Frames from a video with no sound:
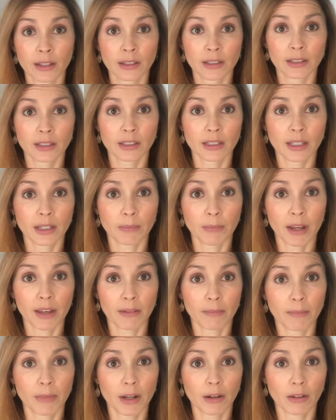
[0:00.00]
See my
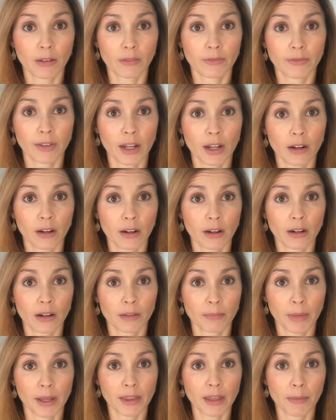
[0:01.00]
middle finger,
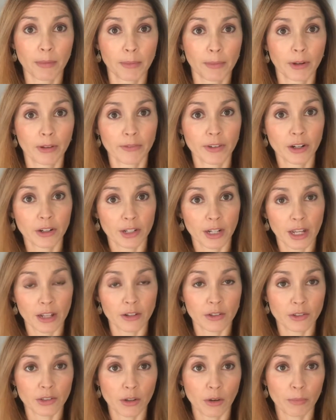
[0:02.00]
my thumb and middle finger
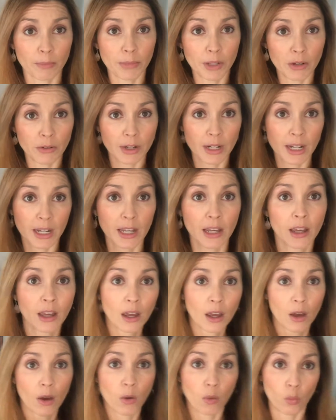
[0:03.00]
together, so Punic
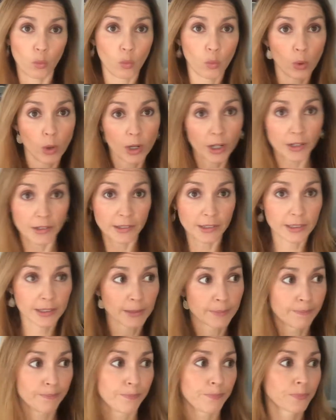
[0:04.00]
Wars.
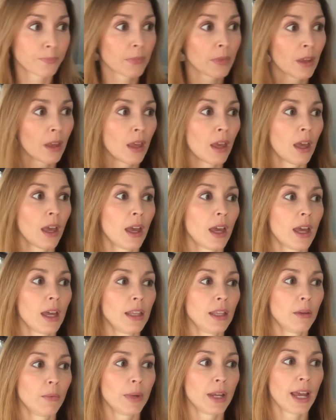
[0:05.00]

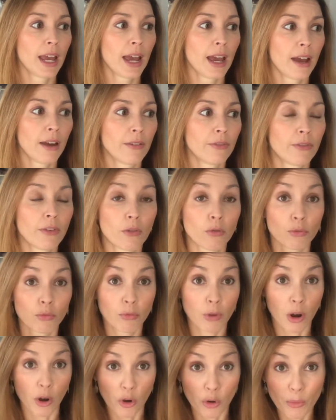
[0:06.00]
And then we have
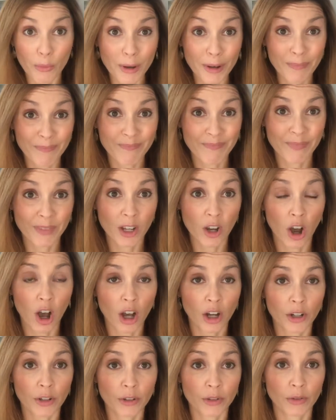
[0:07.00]
Rome
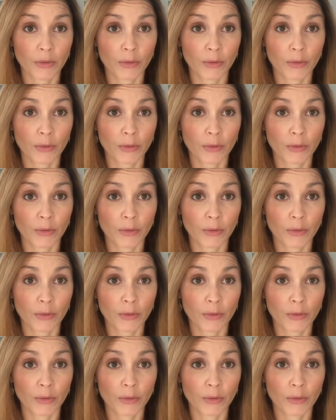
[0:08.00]
conquers